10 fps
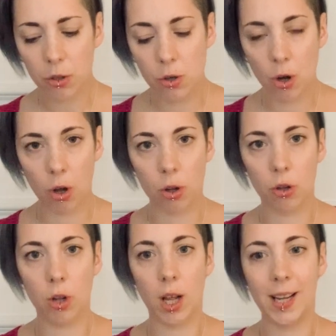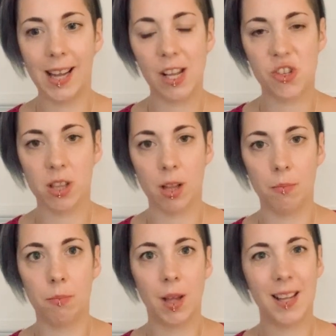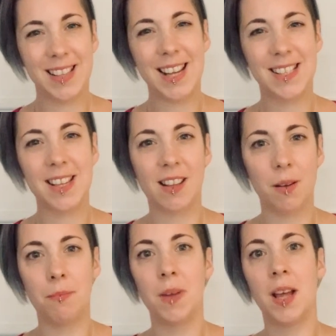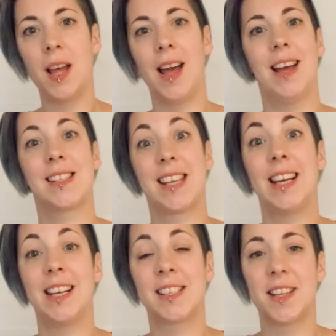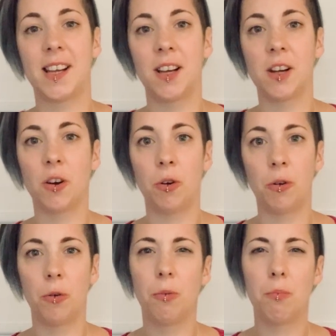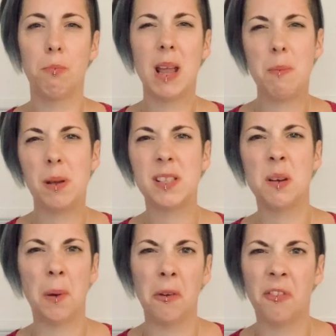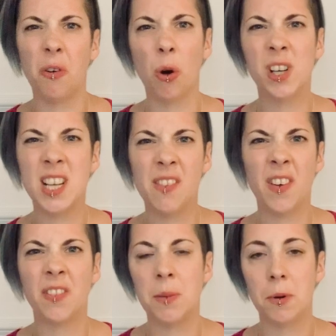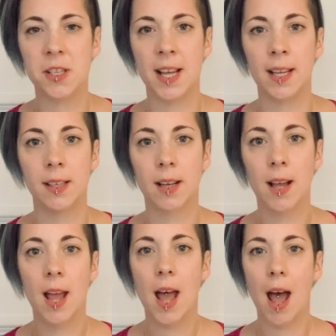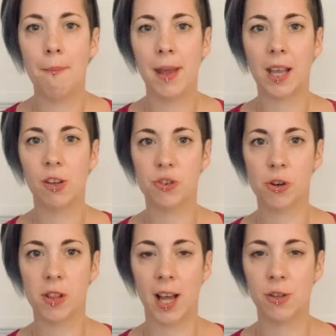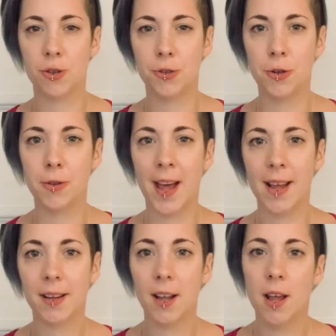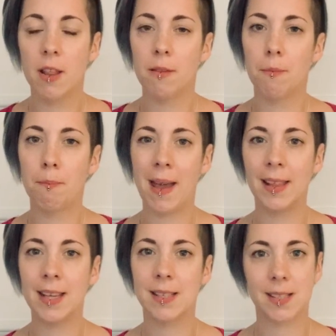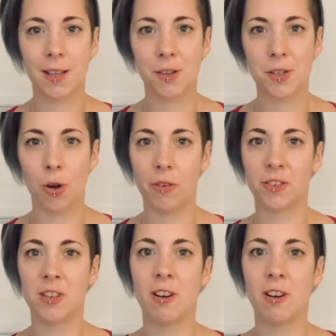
not engaging them, tensing them as tight as they can go, maybe to about 40-50%, and making sure that as you do that, belly is still soft and